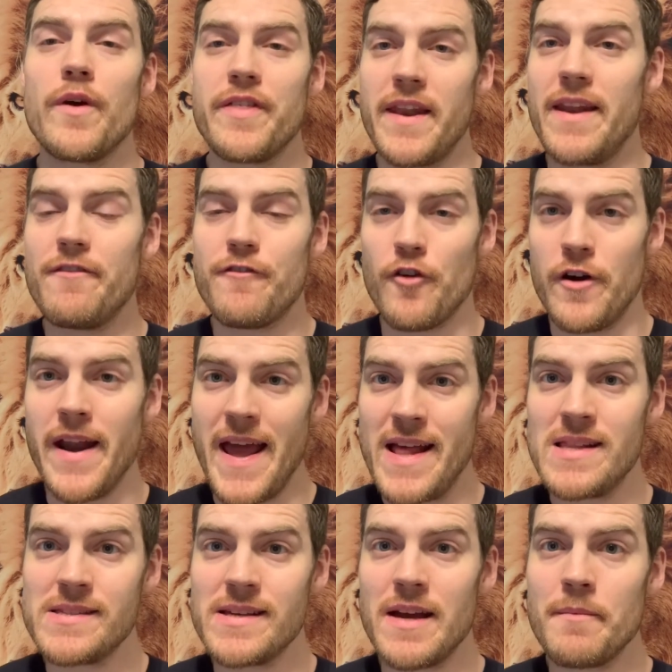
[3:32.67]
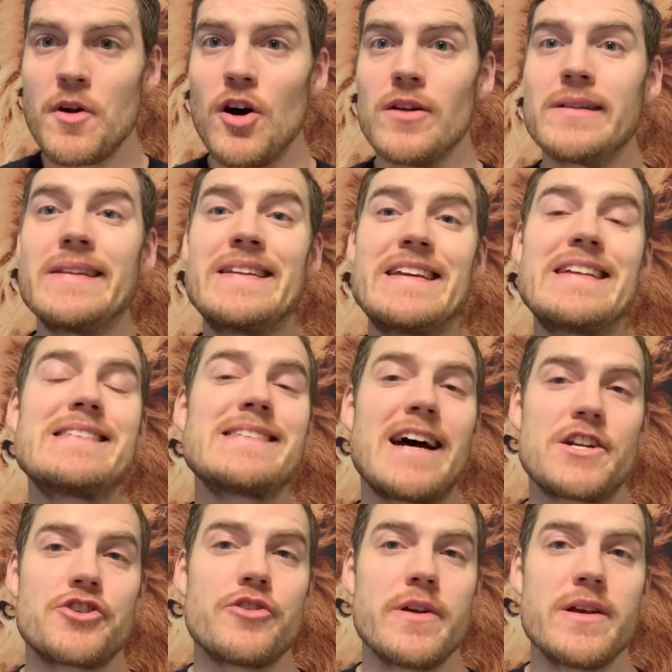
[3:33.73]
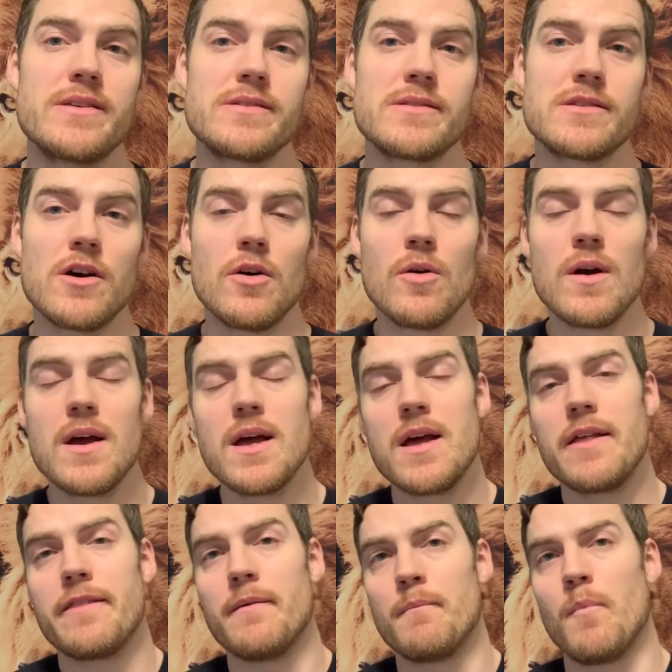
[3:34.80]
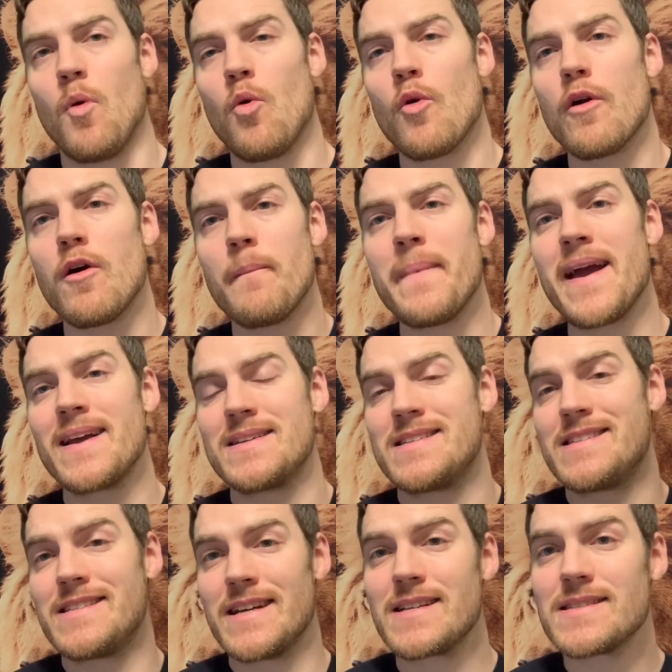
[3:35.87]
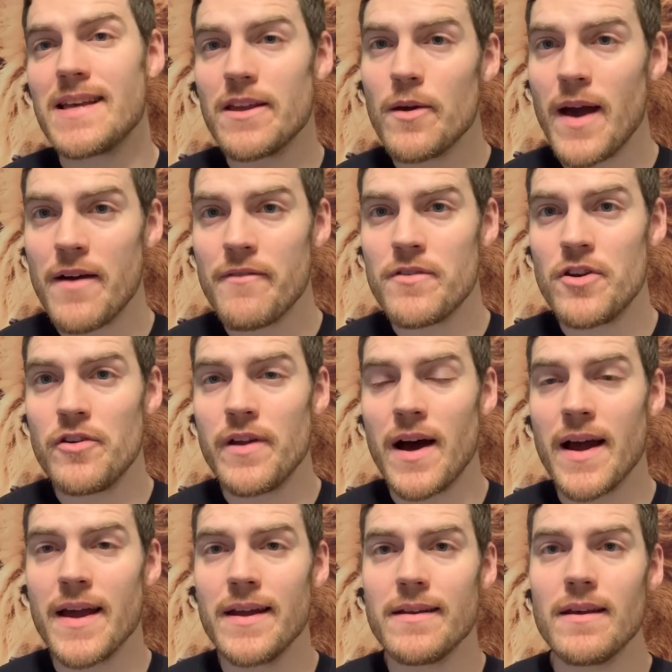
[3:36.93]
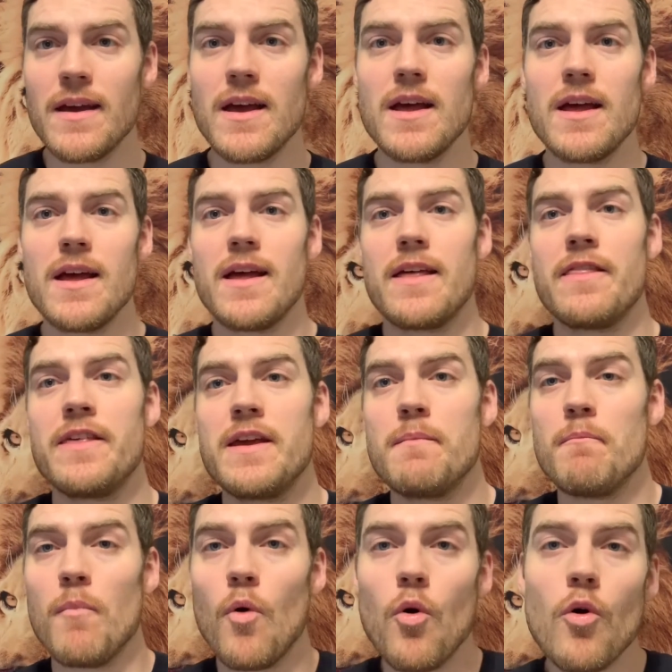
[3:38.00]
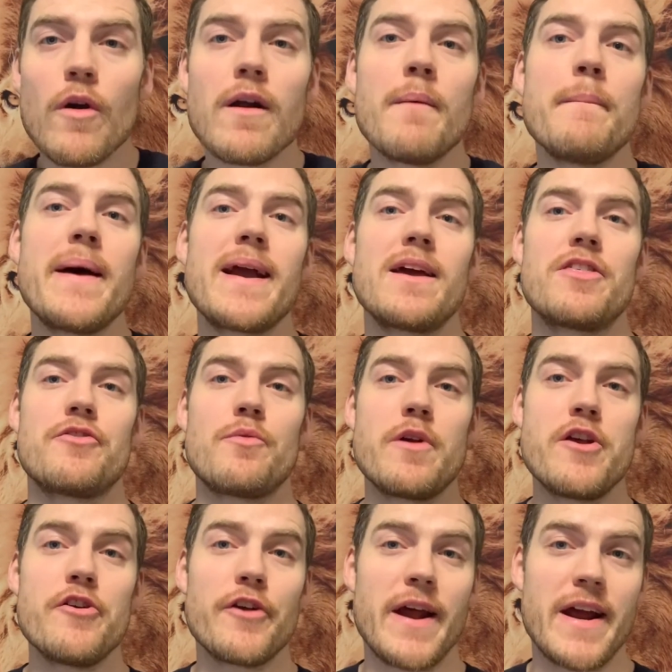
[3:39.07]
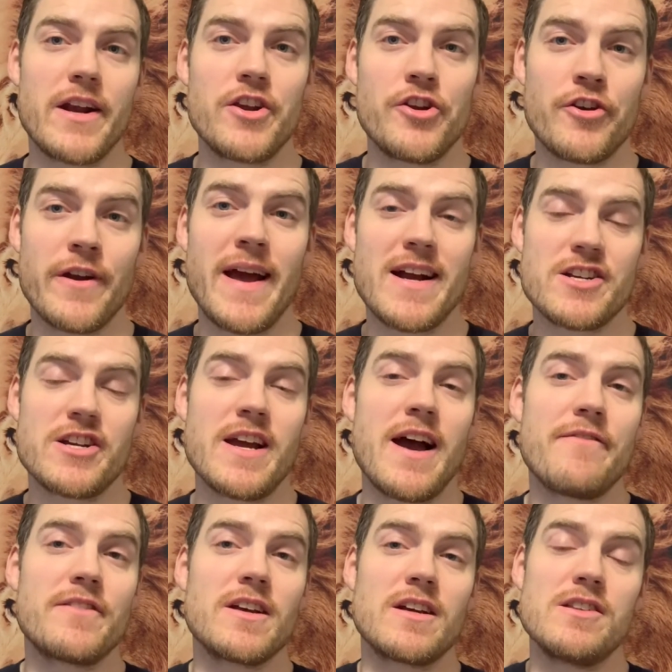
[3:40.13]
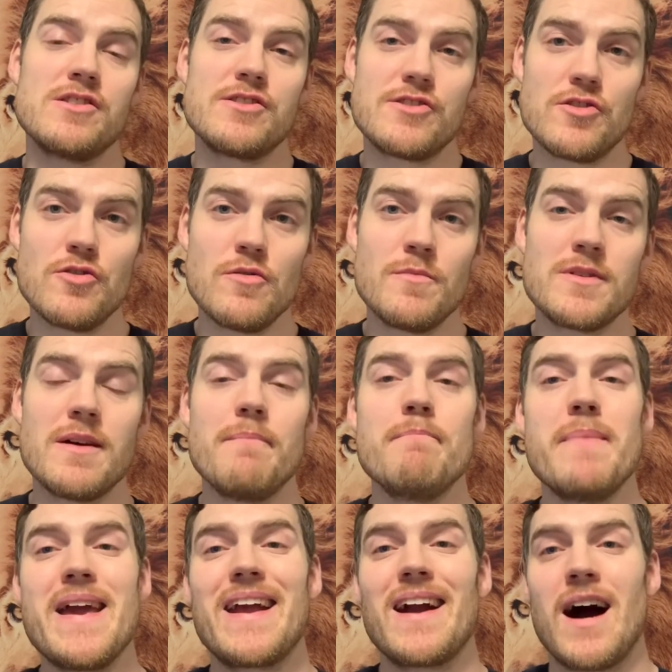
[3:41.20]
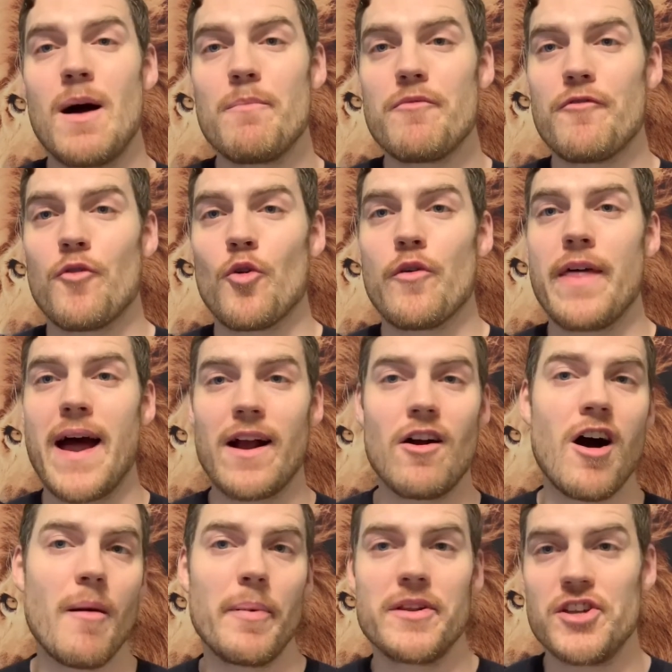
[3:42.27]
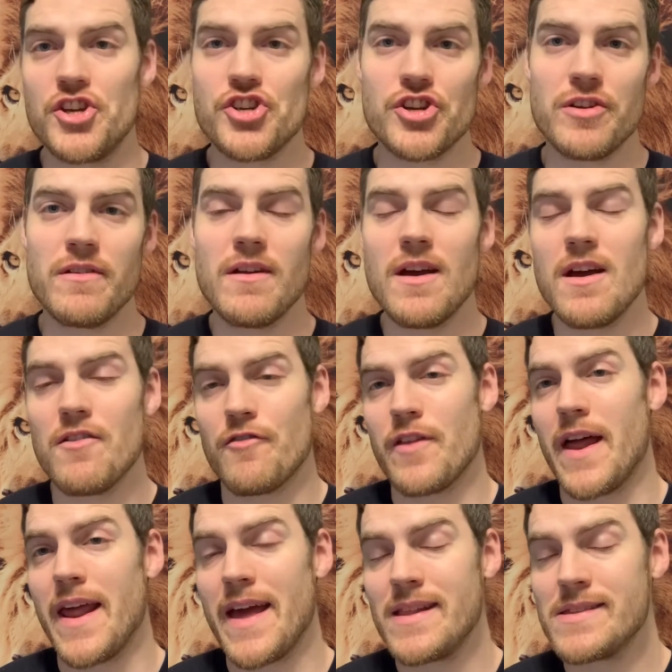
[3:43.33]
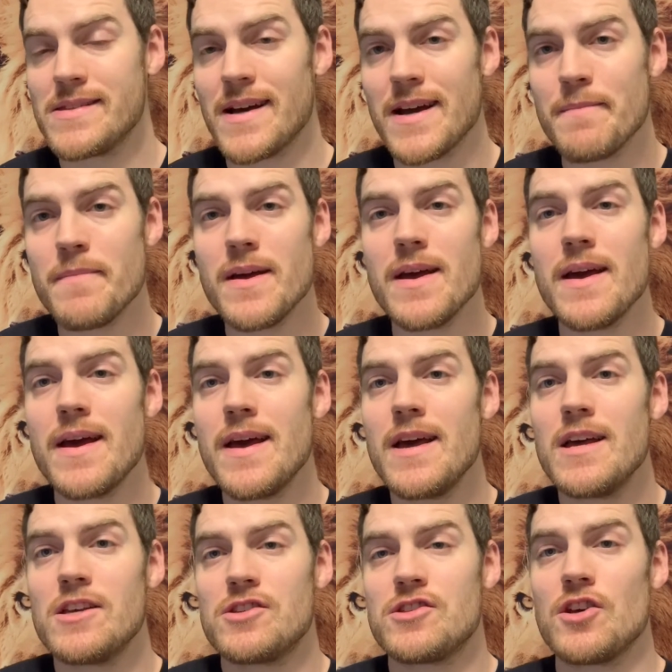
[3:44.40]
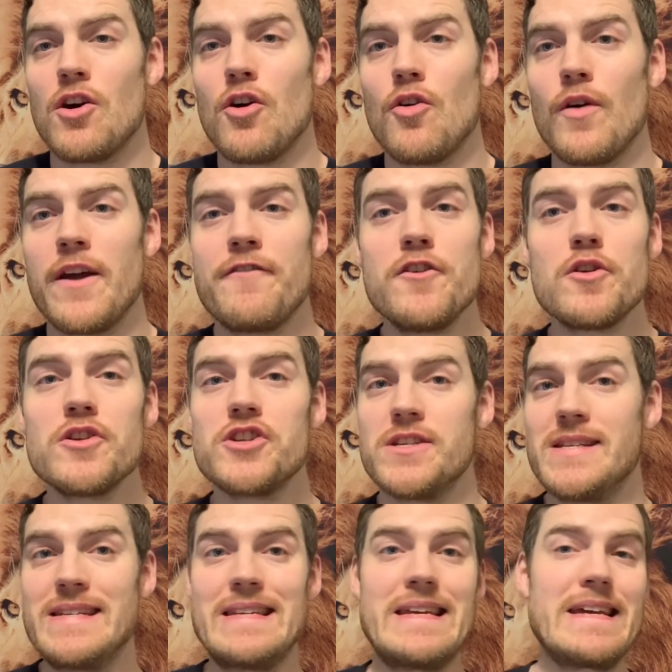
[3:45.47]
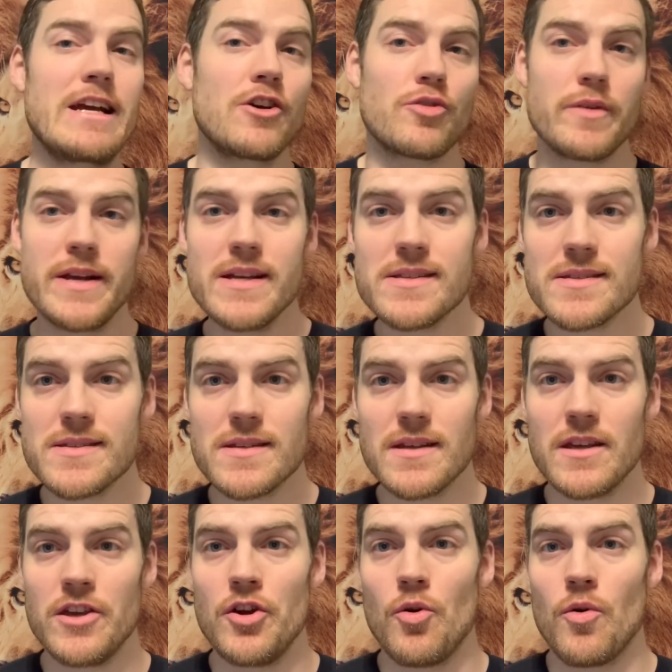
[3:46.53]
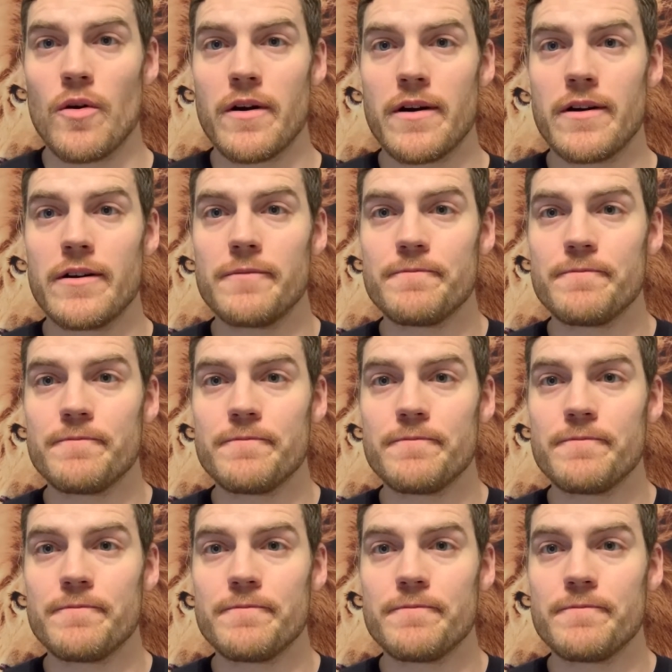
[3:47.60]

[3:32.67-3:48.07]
for an enzyme called desaturase. So the more omega-6 that you have in your diet, the more omega-3 you're going to actually have to consume to make up for that competition for that enzyme. So if you can just decrease your